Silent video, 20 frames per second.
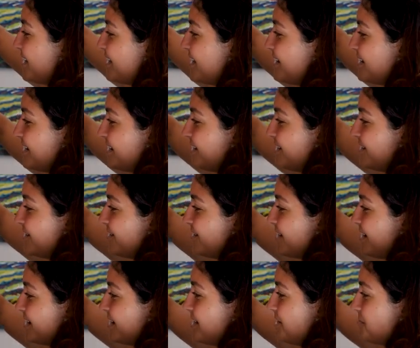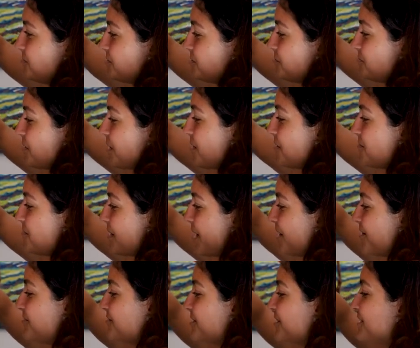in here I keep spare
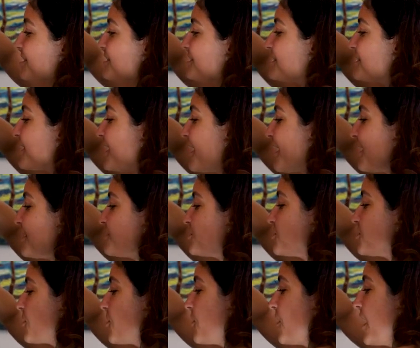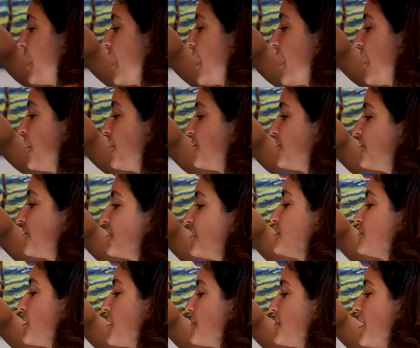batteries. And so I have
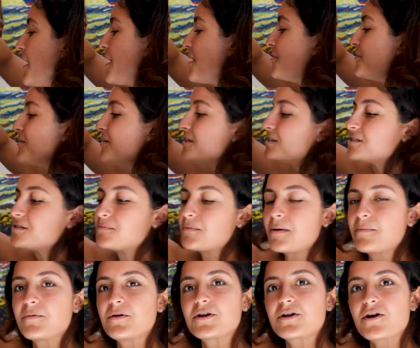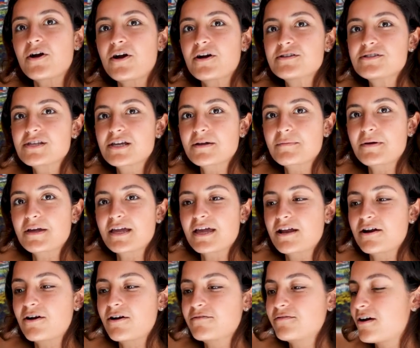spare batteries, memory cards, like my
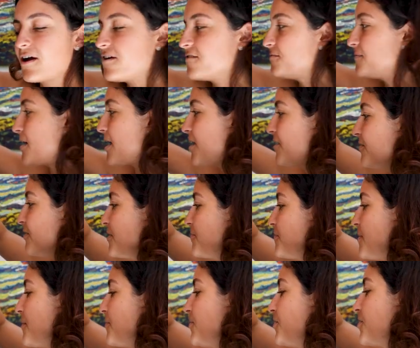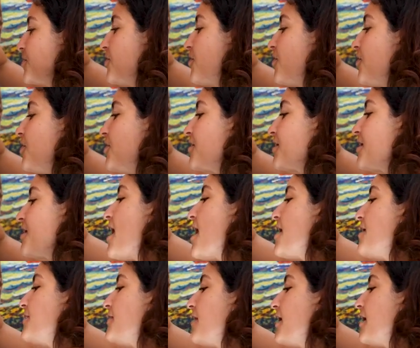Canon R5 battery and memory card,
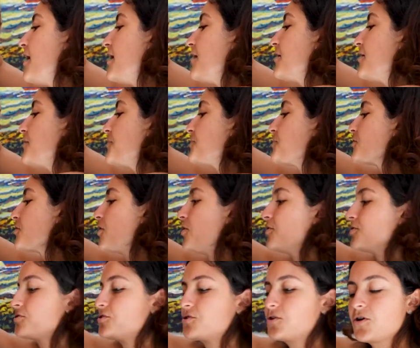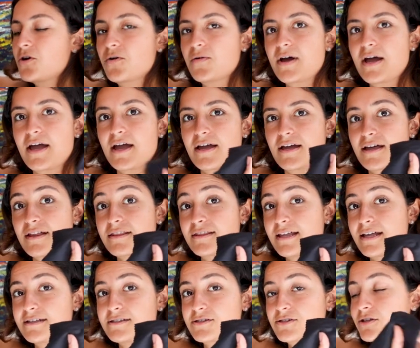and then also a
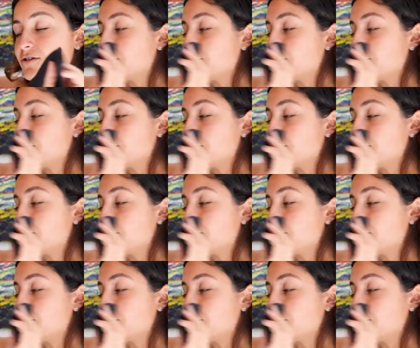lens